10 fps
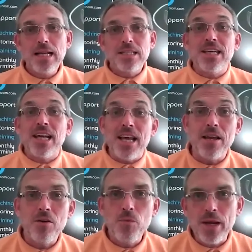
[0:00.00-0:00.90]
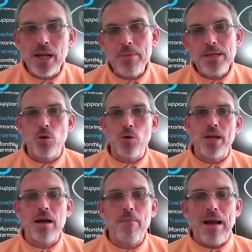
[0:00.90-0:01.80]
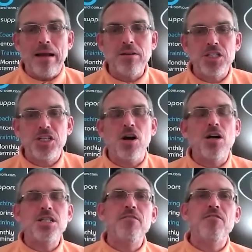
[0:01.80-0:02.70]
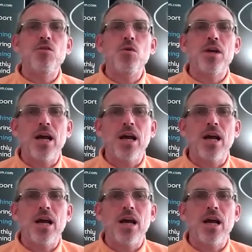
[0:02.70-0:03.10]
Today, we're going to be talking about charging for